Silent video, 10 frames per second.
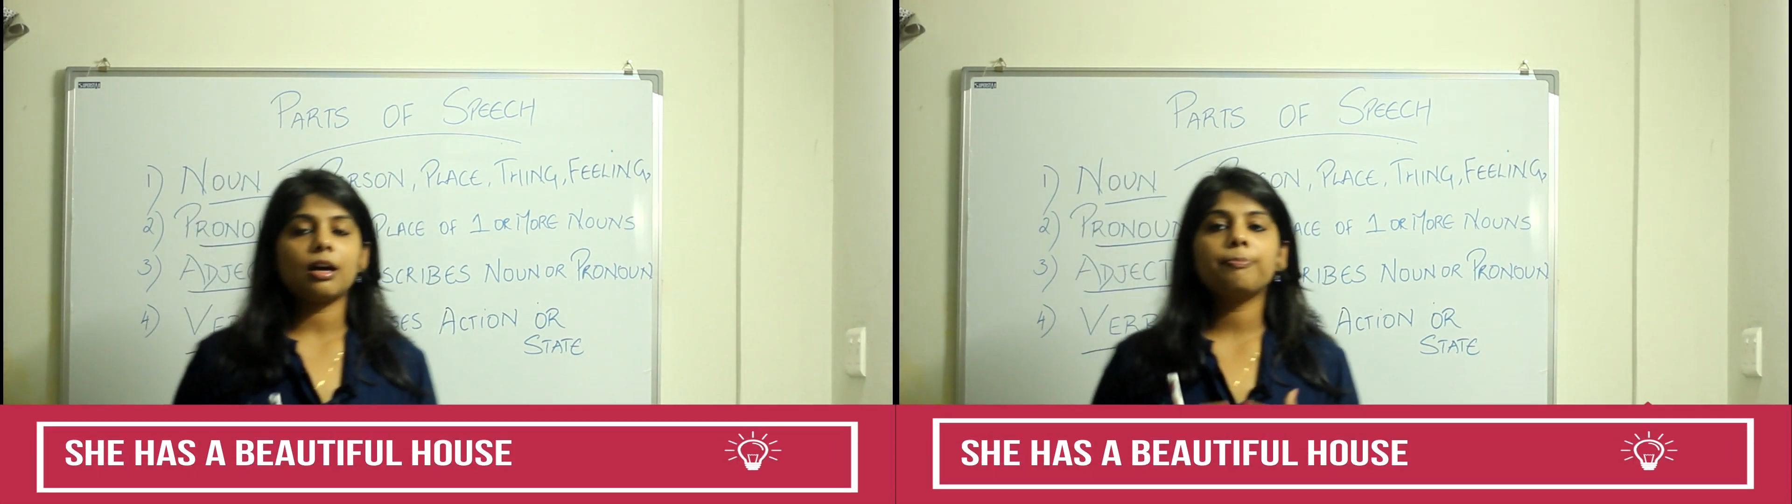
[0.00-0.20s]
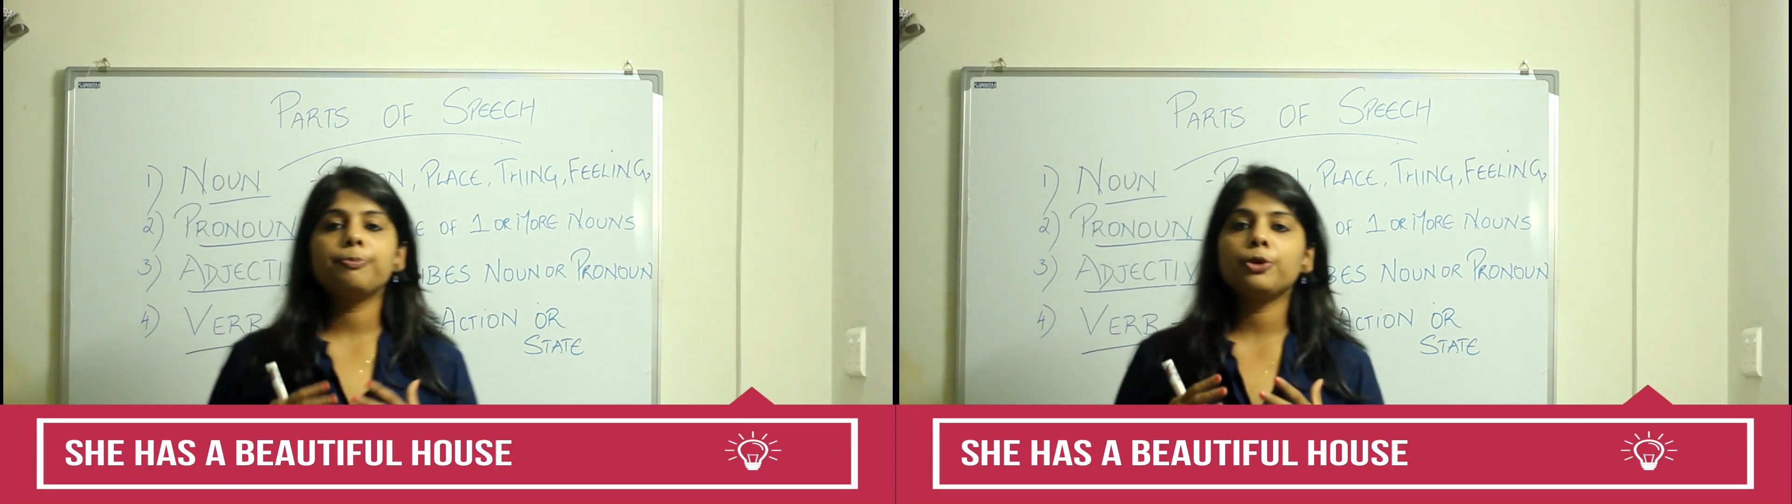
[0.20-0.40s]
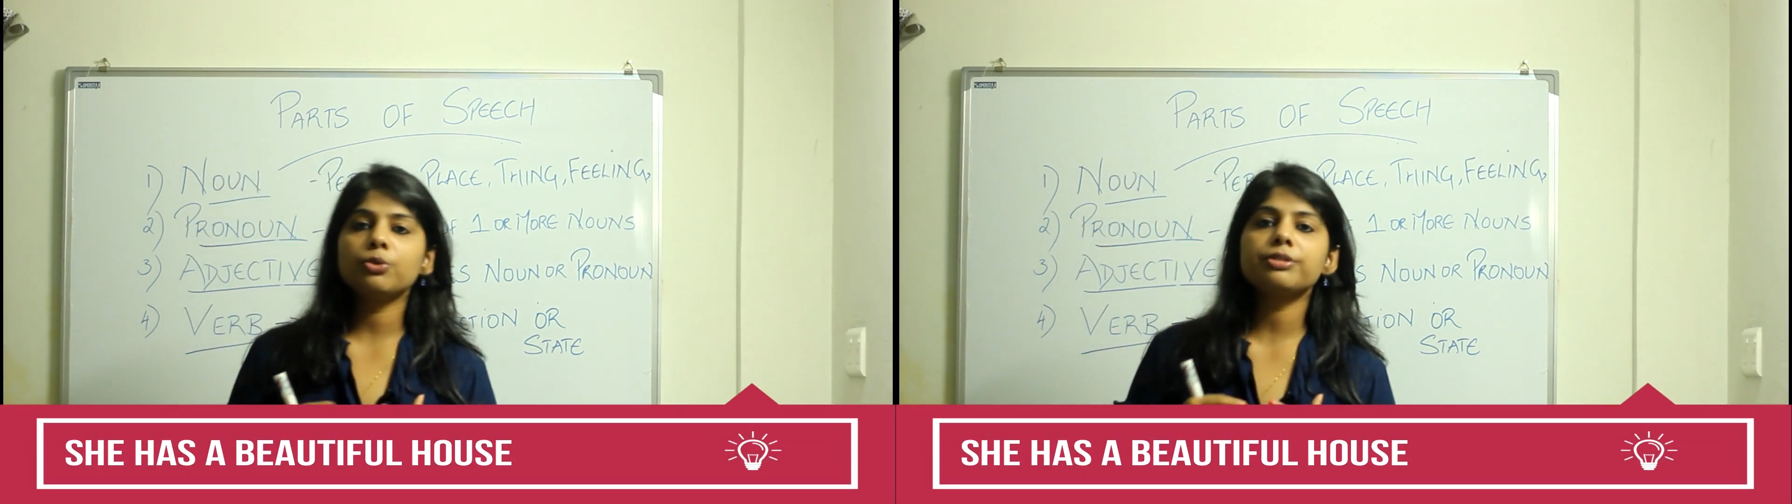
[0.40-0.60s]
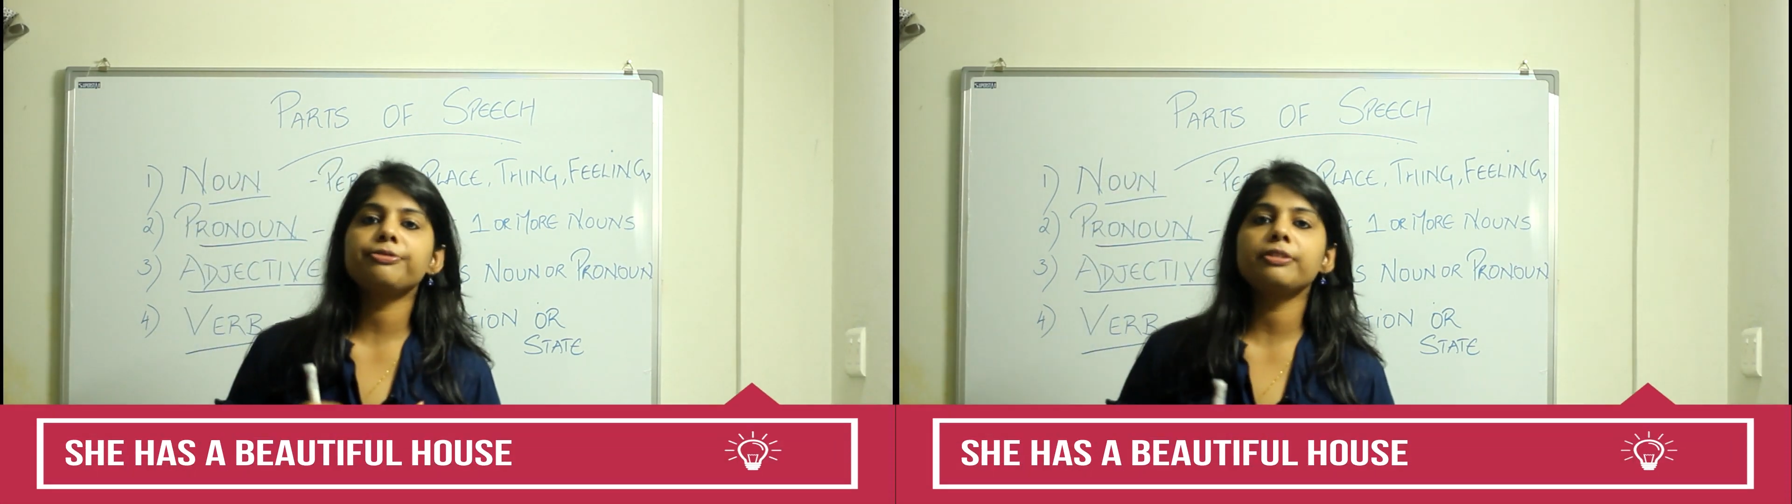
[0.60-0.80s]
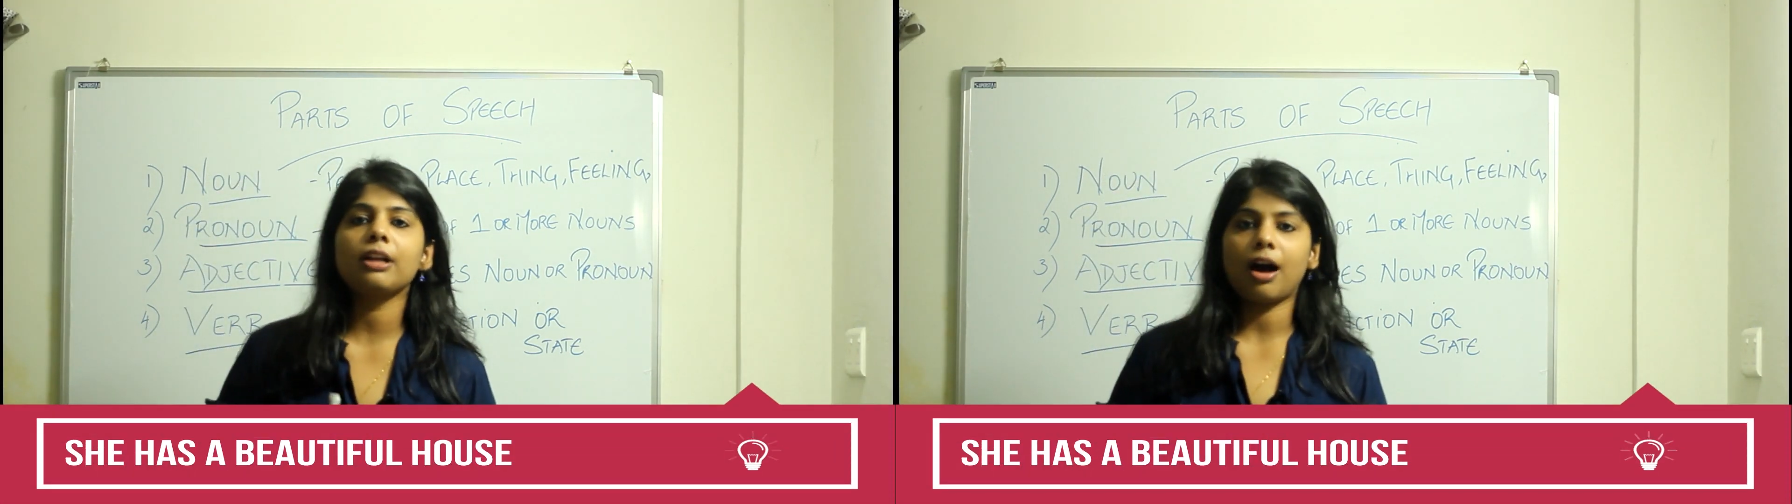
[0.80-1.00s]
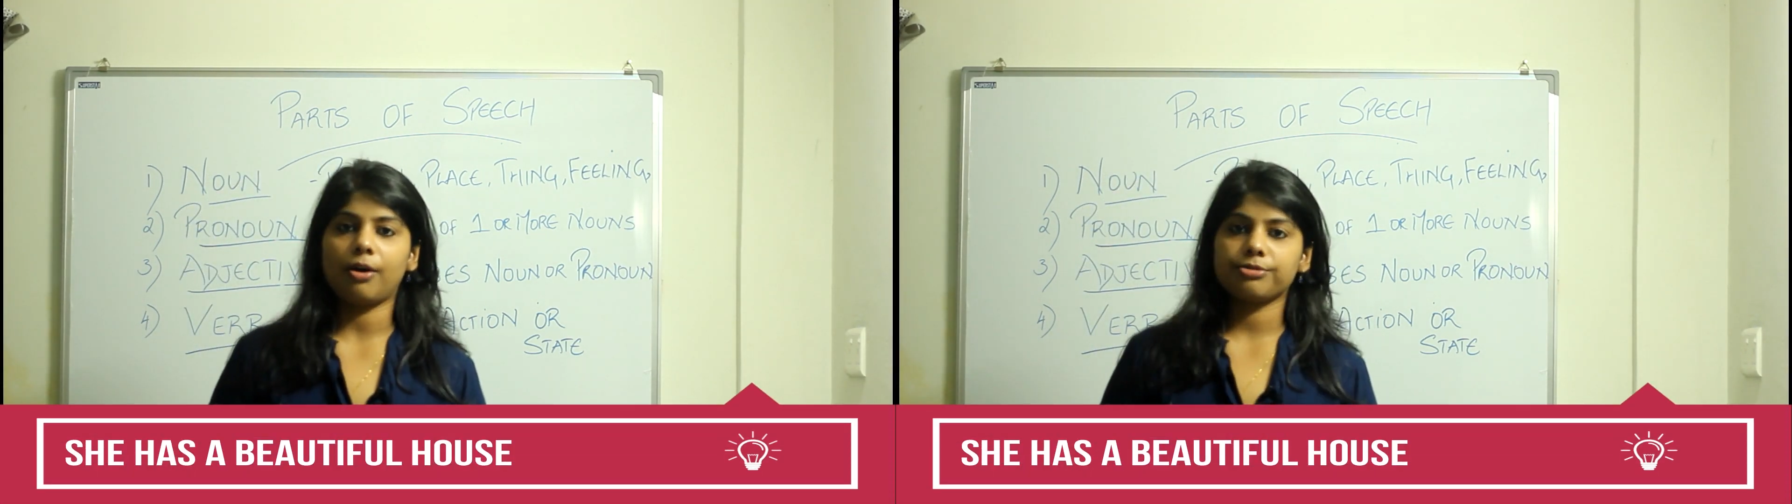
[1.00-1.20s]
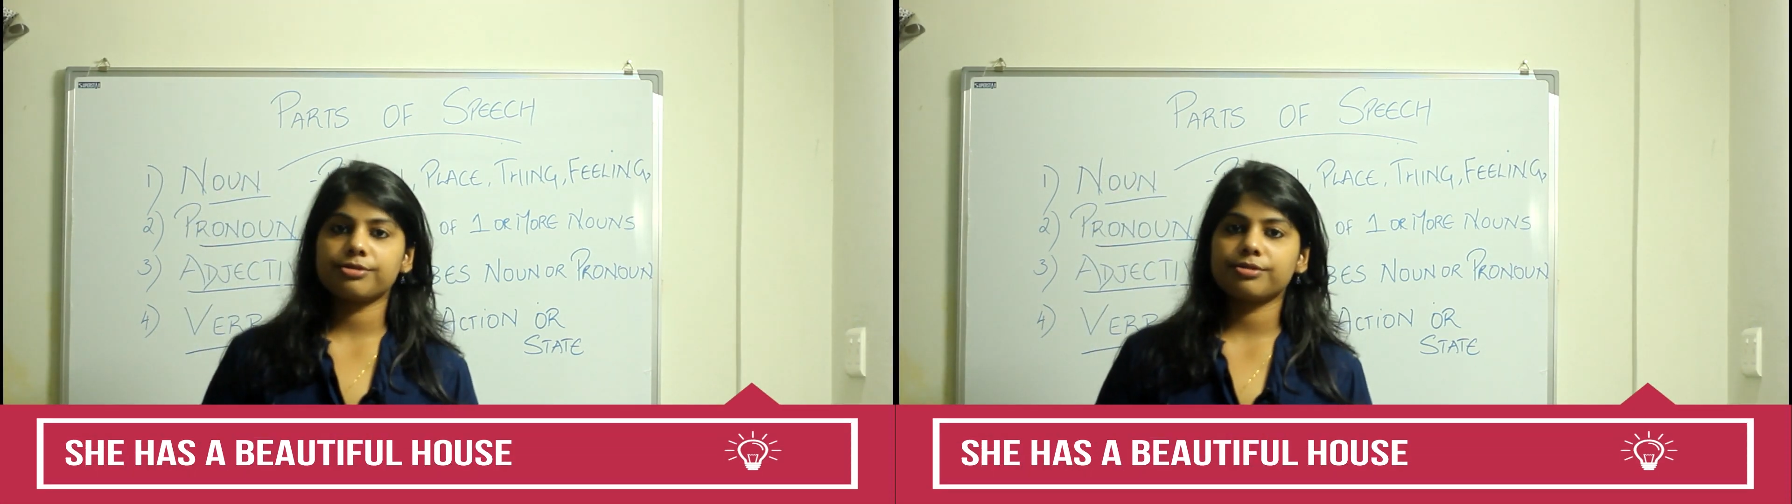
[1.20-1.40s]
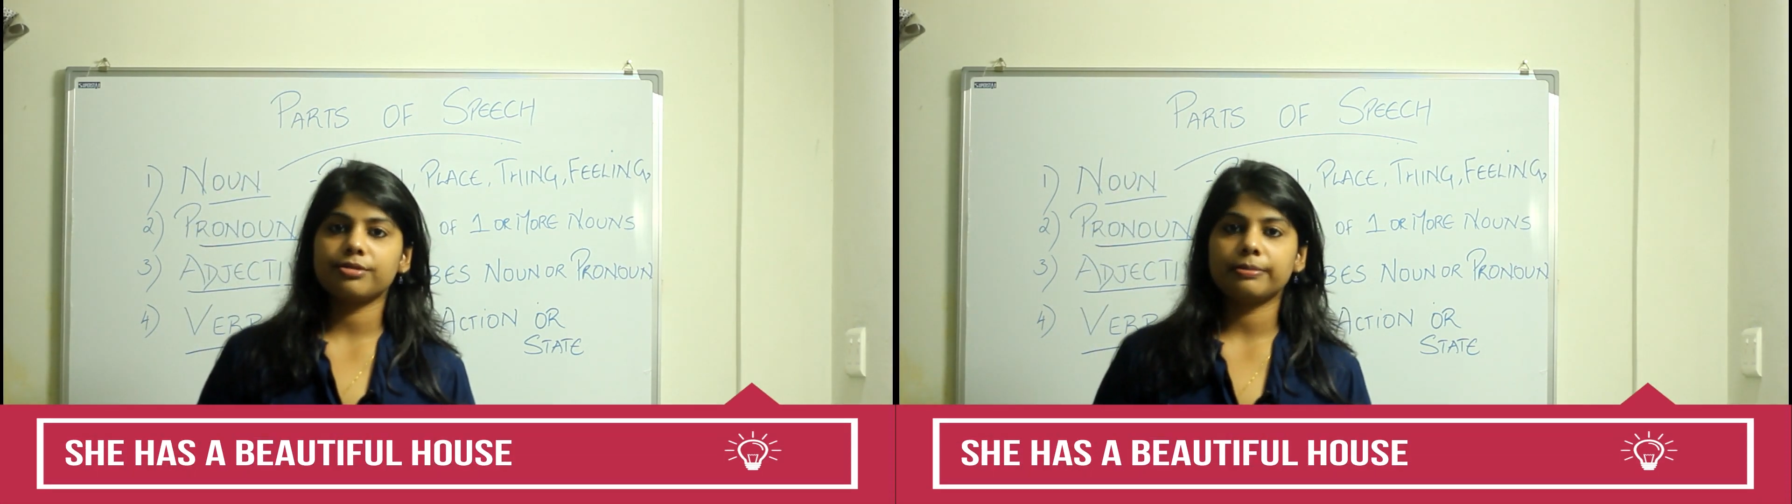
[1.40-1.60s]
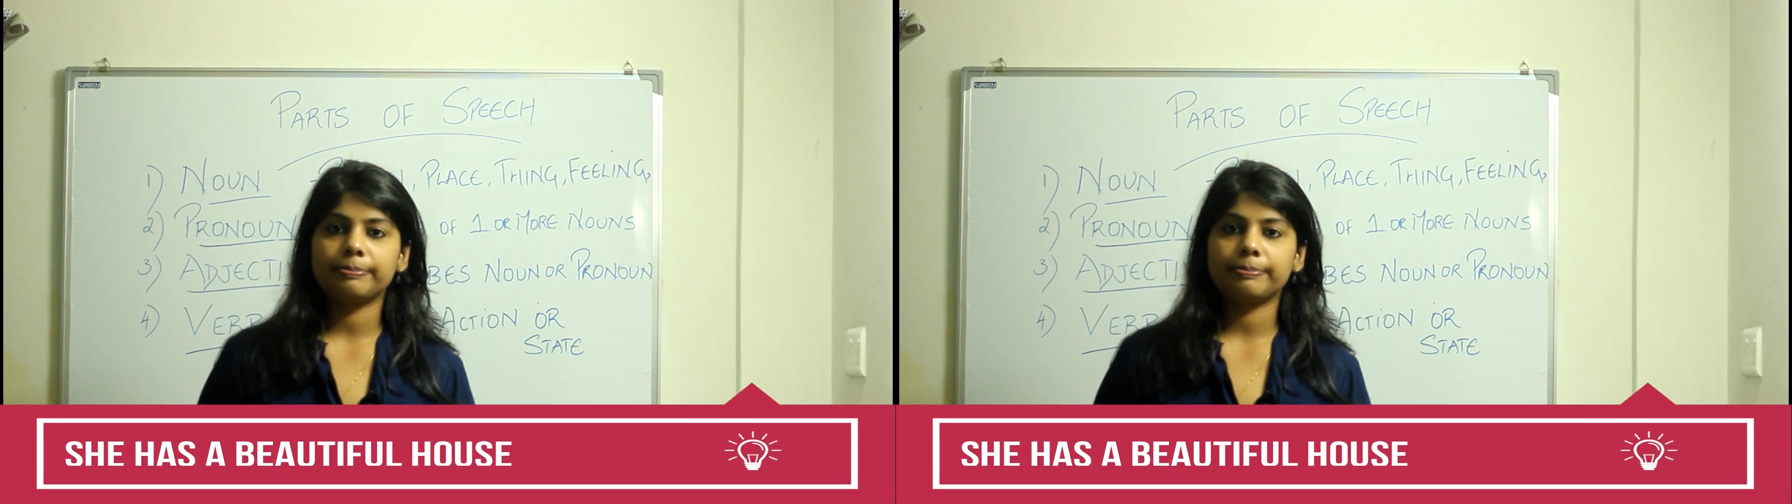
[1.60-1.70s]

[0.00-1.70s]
a beautiful house.